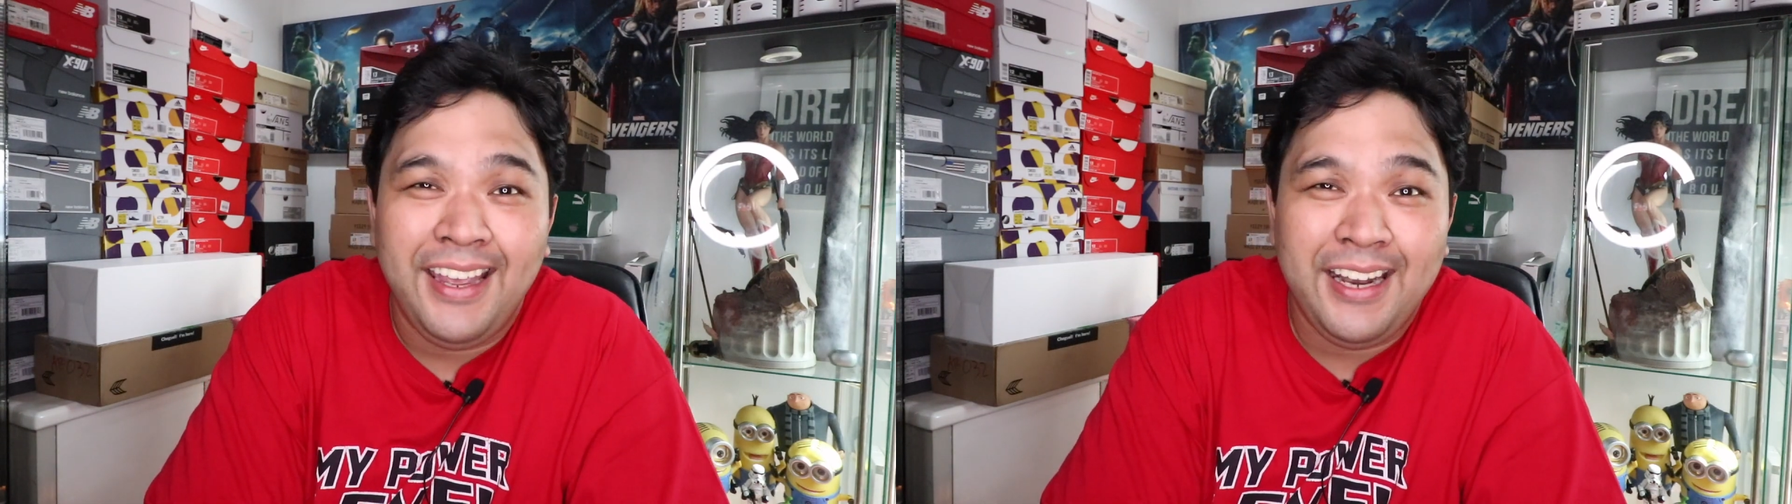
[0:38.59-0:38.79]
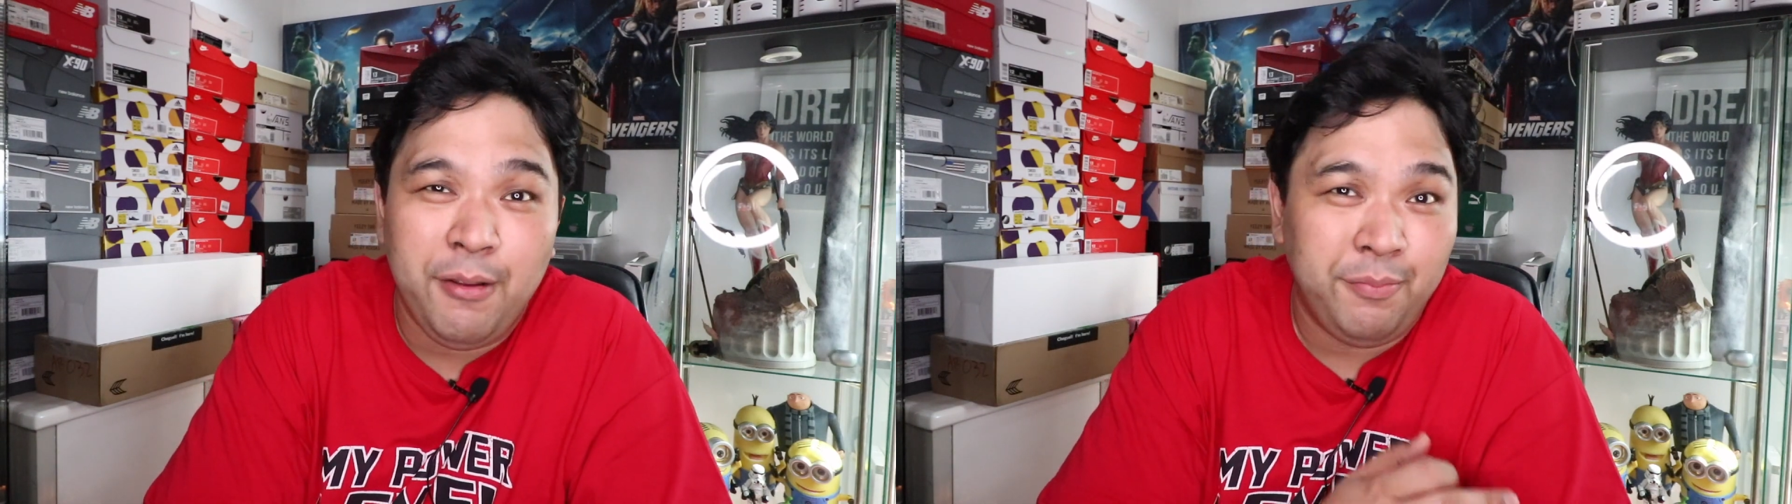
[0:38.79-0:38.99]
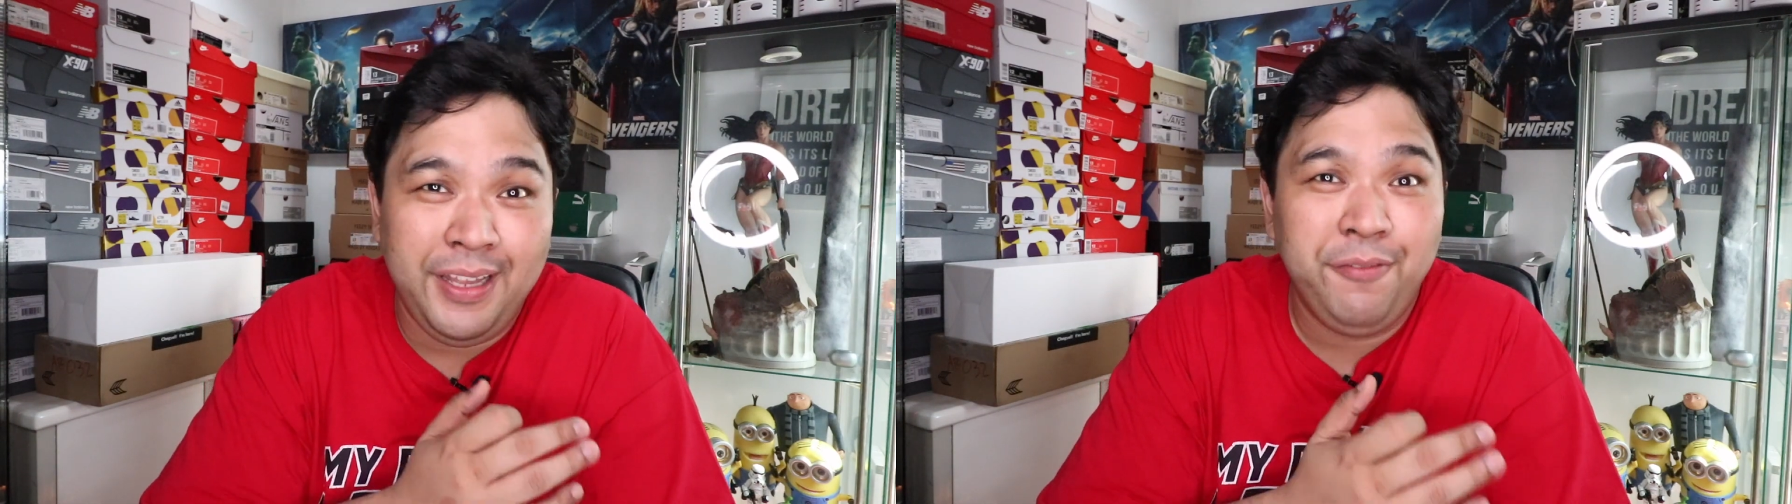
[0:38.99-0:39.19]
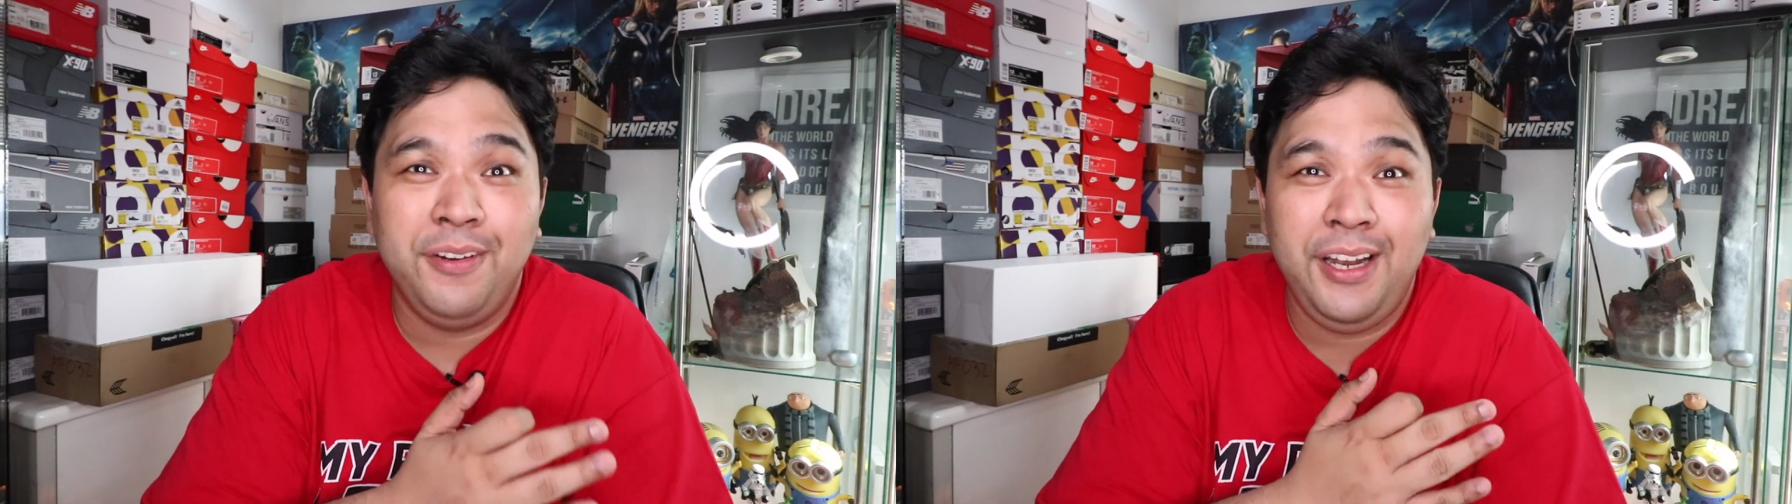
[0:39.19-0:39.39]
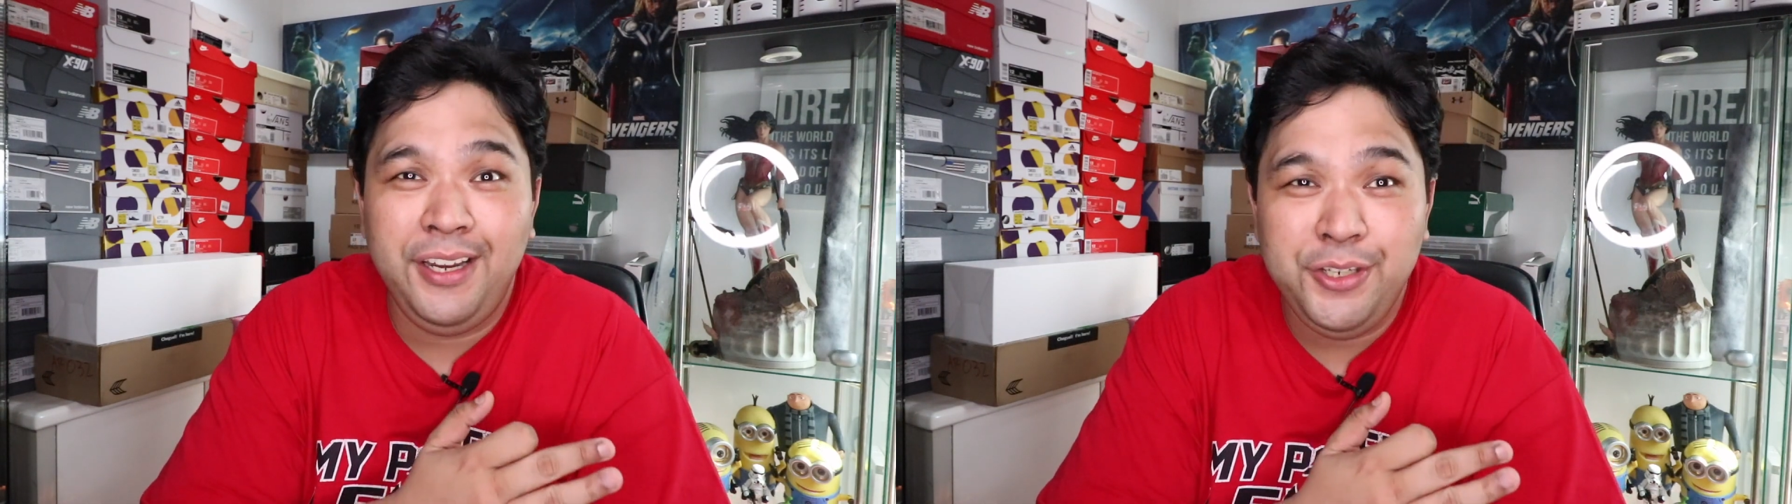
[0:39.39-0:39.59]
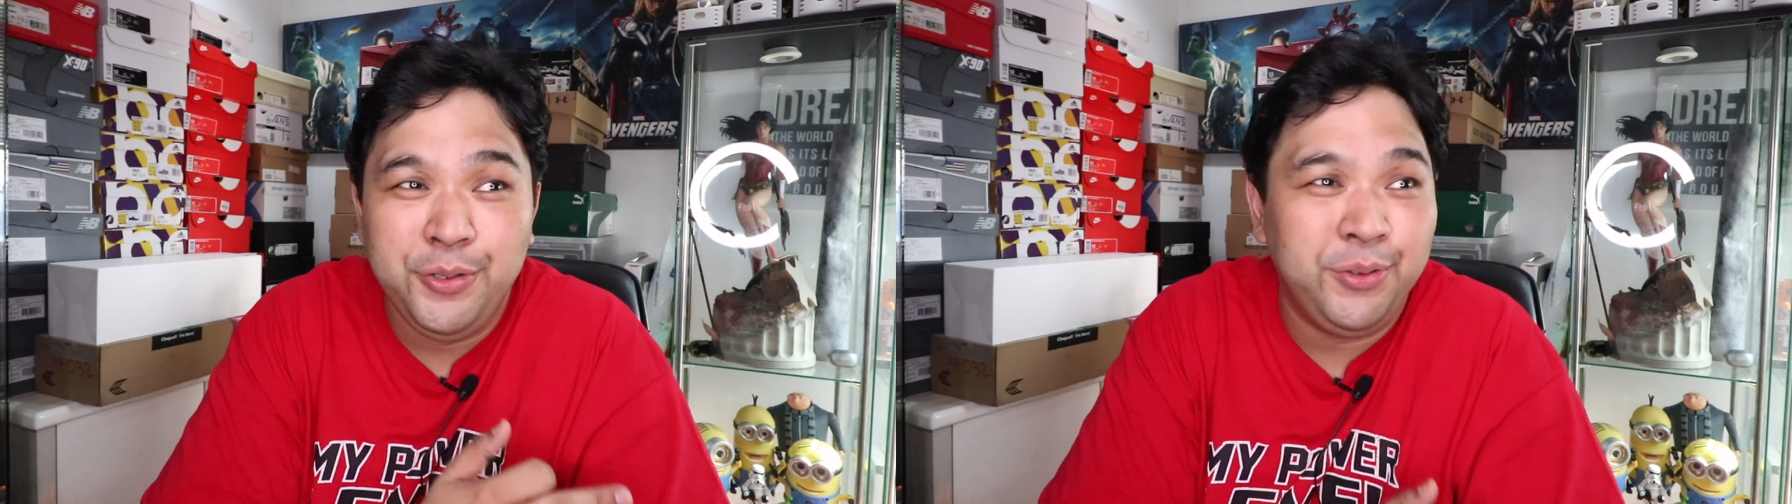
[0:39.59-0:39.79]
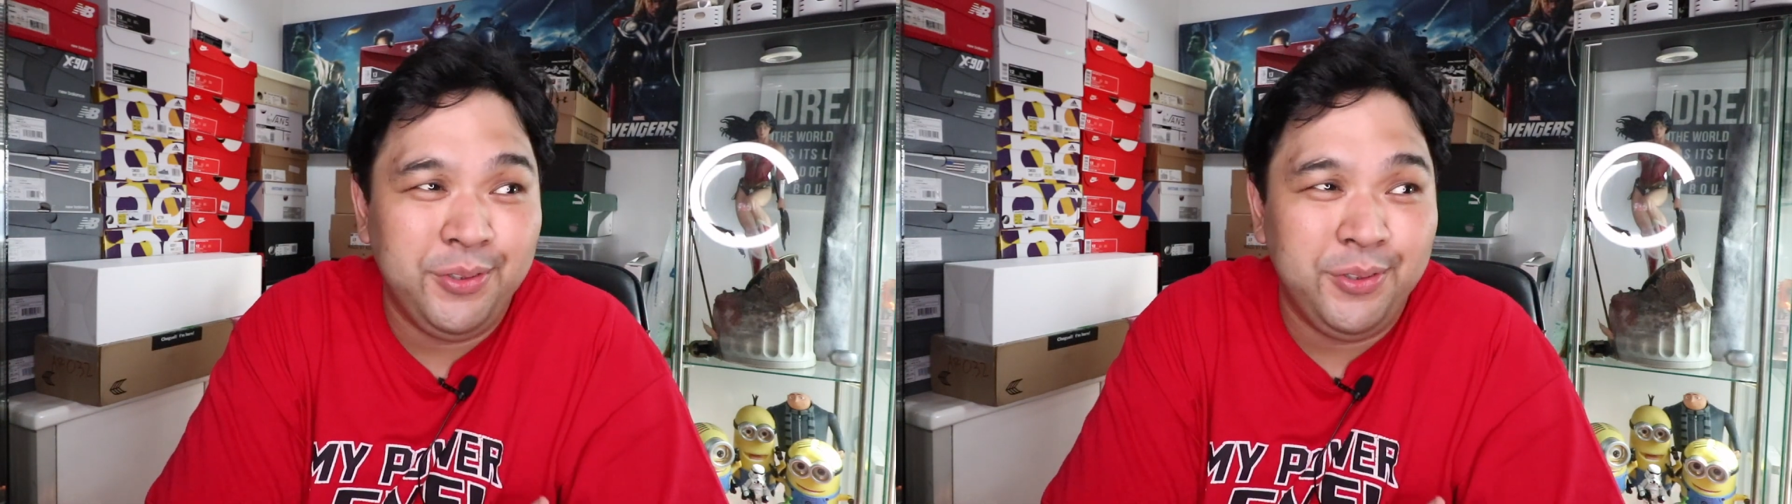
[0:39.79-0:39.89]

and I'm definitely new